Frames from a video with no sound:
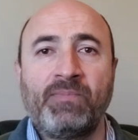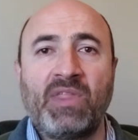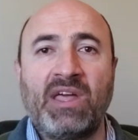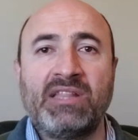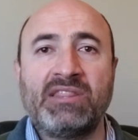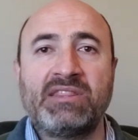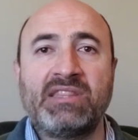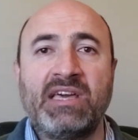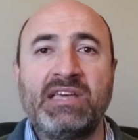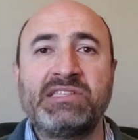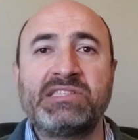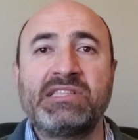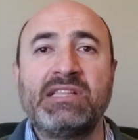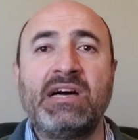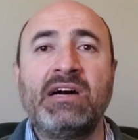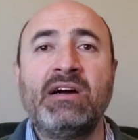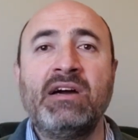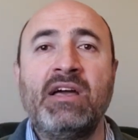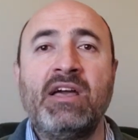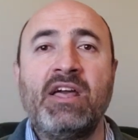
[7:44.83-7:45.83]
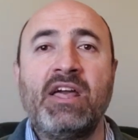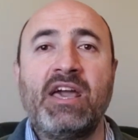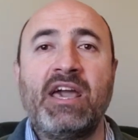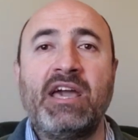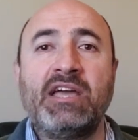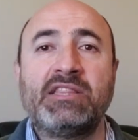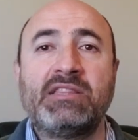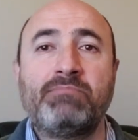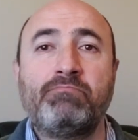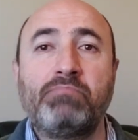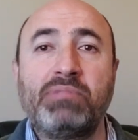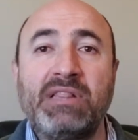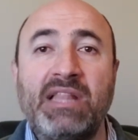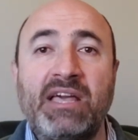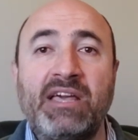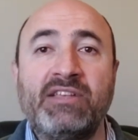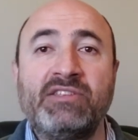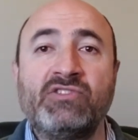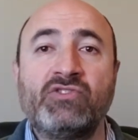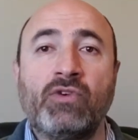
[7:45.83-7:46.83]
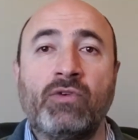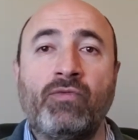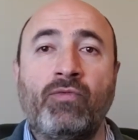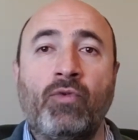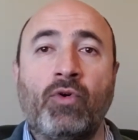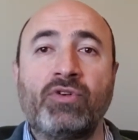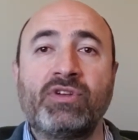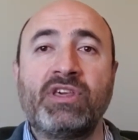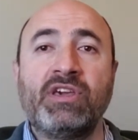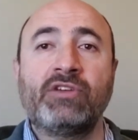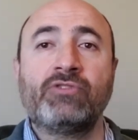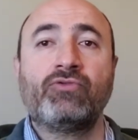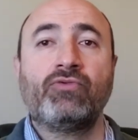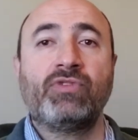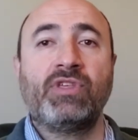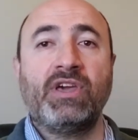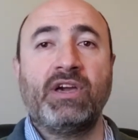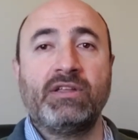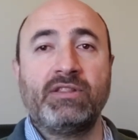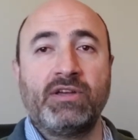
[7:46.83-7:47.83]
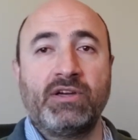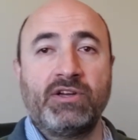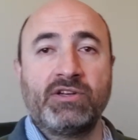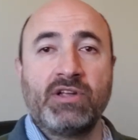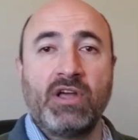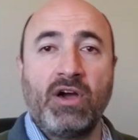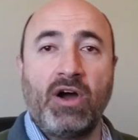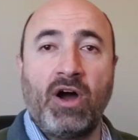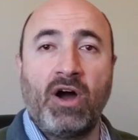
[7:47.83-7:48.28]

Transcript: and Tesla had plans of working together